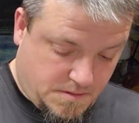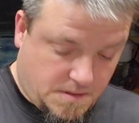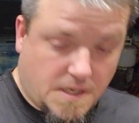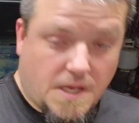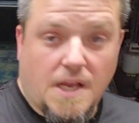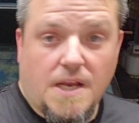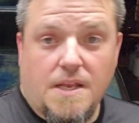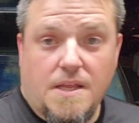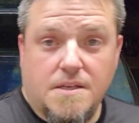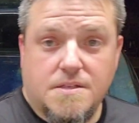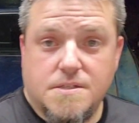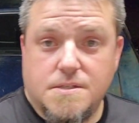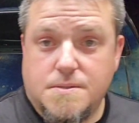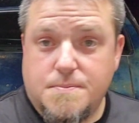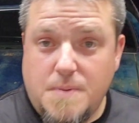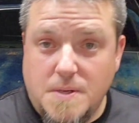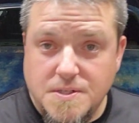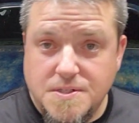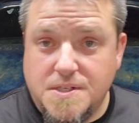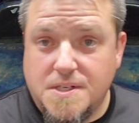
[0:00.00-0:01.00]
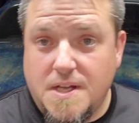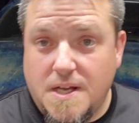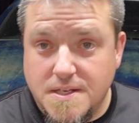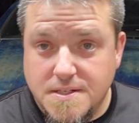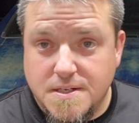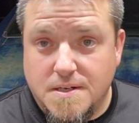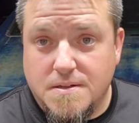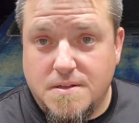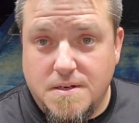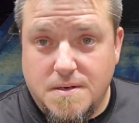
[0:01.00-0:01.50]
any suspension guys
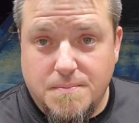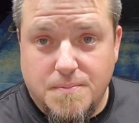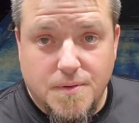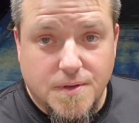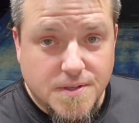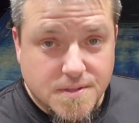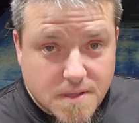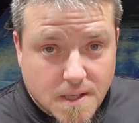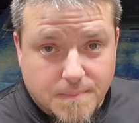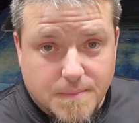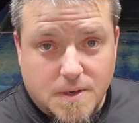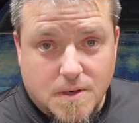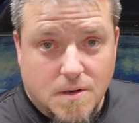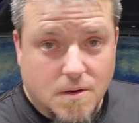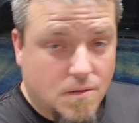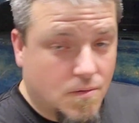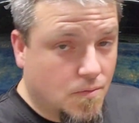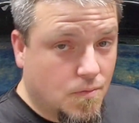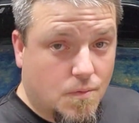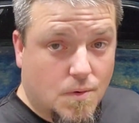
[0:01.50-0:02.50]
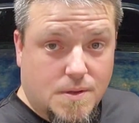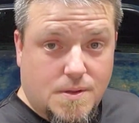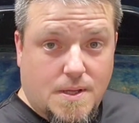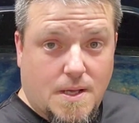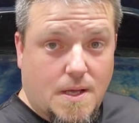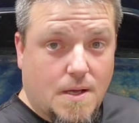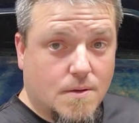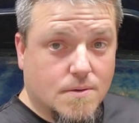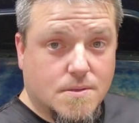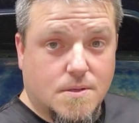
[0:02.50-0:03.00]
out there, please let me know what the
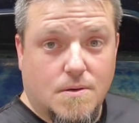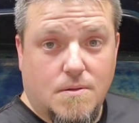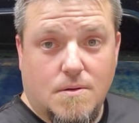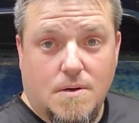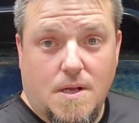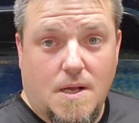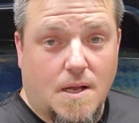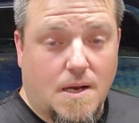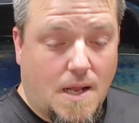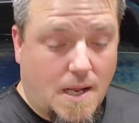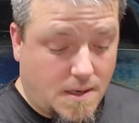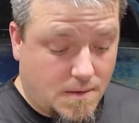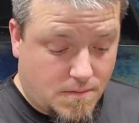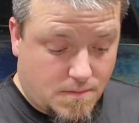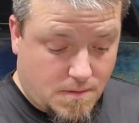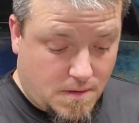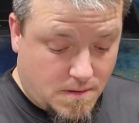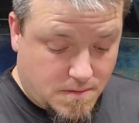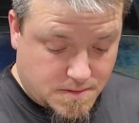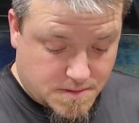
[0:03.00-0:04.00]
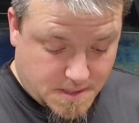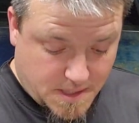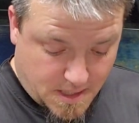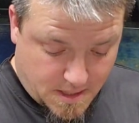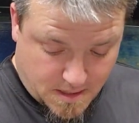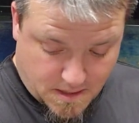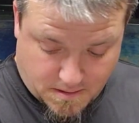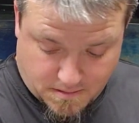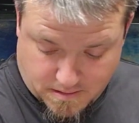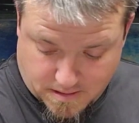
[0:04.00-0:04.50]
hell is going on. I don't
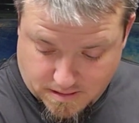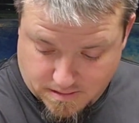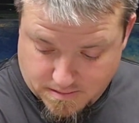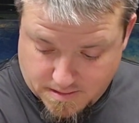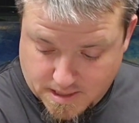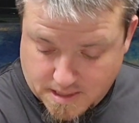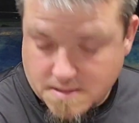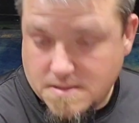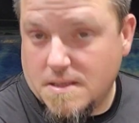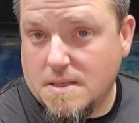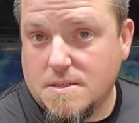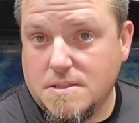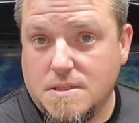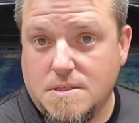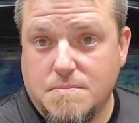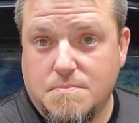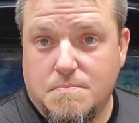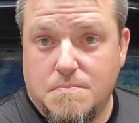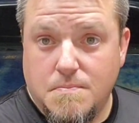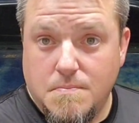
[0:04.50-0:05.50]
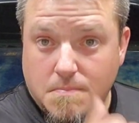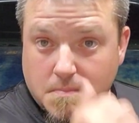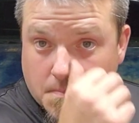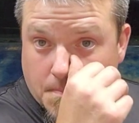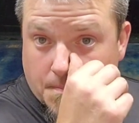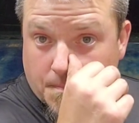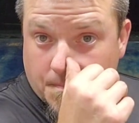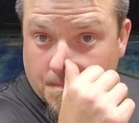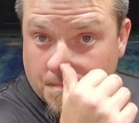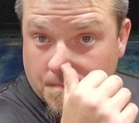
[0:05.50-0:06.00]
understand how the hell that thing just
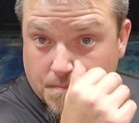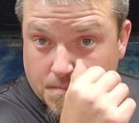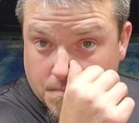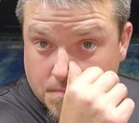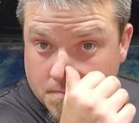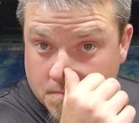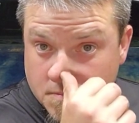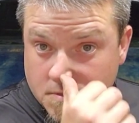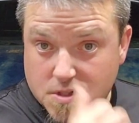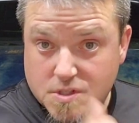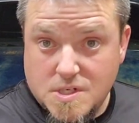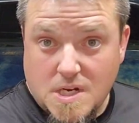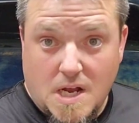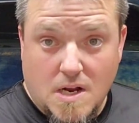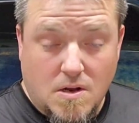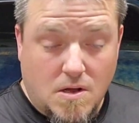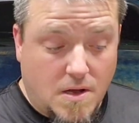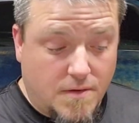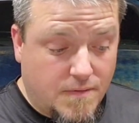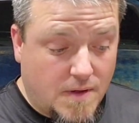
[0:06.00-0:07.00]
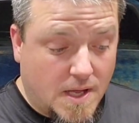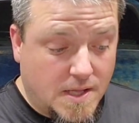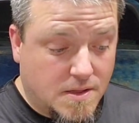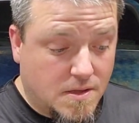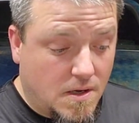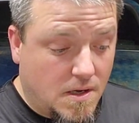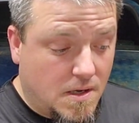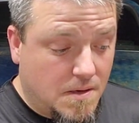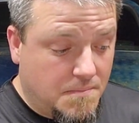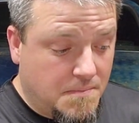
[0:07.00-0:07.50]
shot off. I
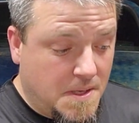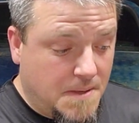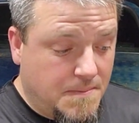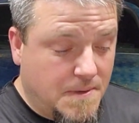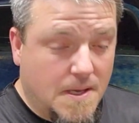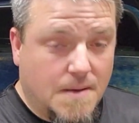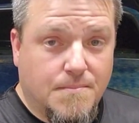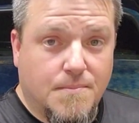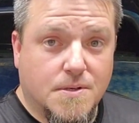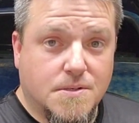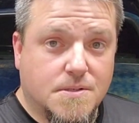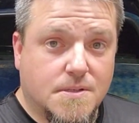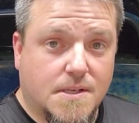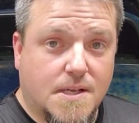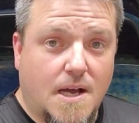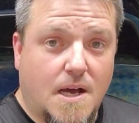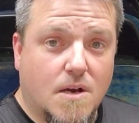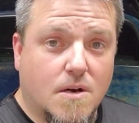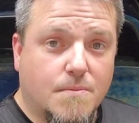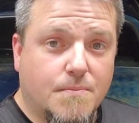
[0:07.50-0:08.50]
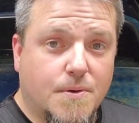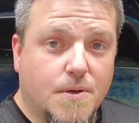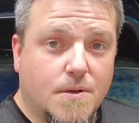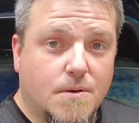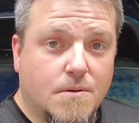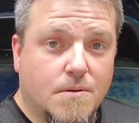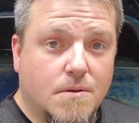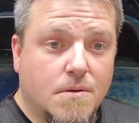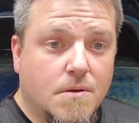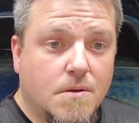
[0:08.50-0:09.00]
thought maybe I missed the cotter
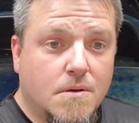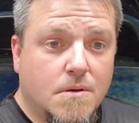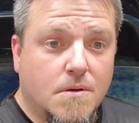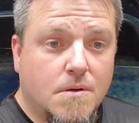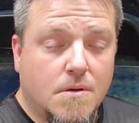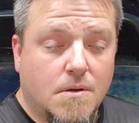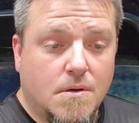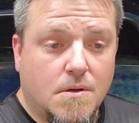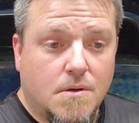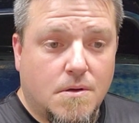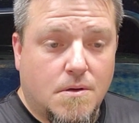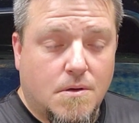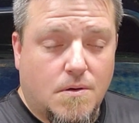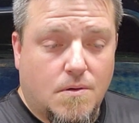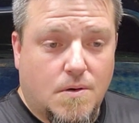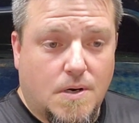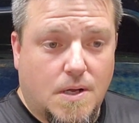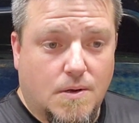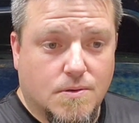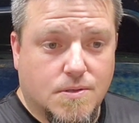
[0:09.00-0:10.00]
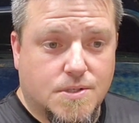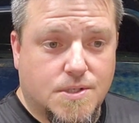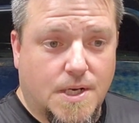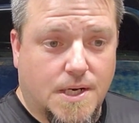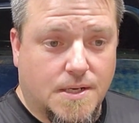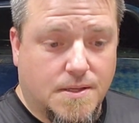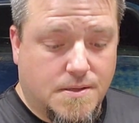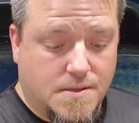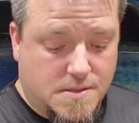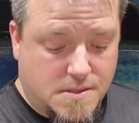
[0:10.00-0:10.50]
pin when I was
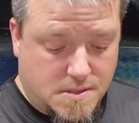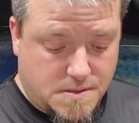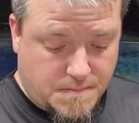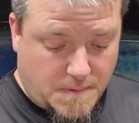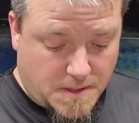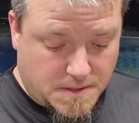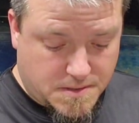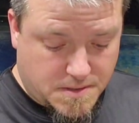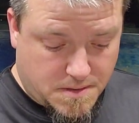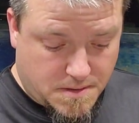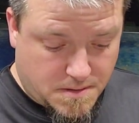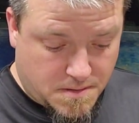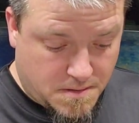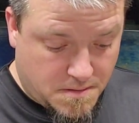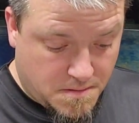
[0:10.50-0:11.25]
checking the suspension,